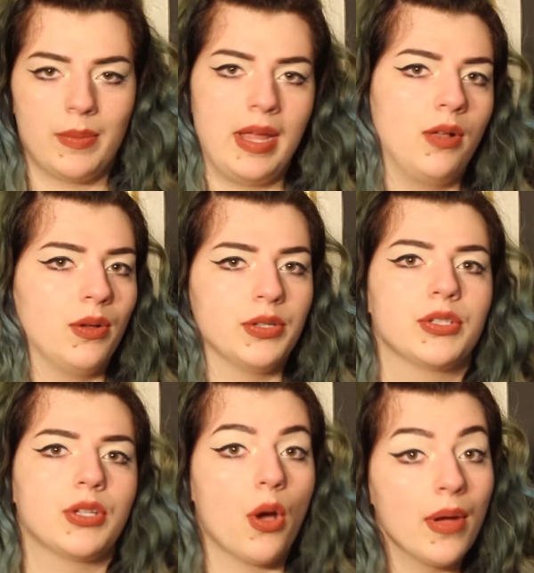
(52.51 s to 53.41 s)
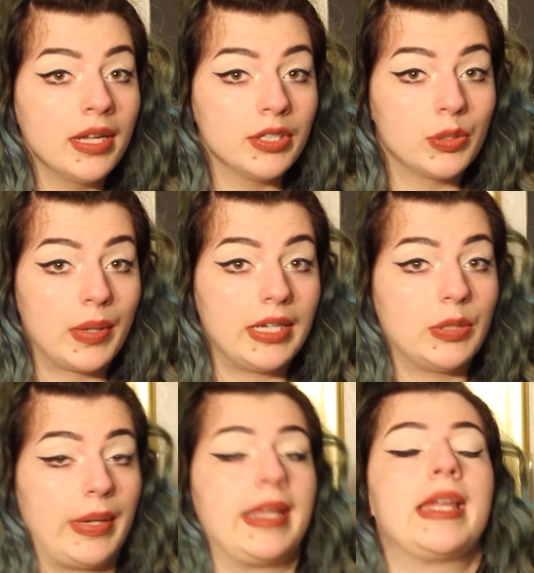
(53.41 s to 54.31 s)
of my goals going into
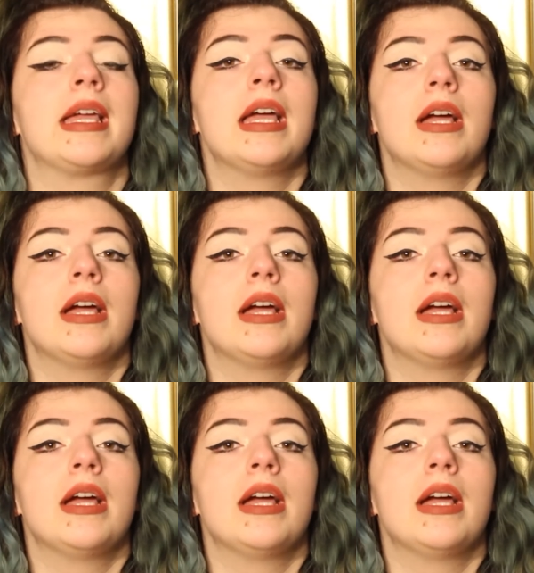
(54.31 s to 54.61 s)
2020,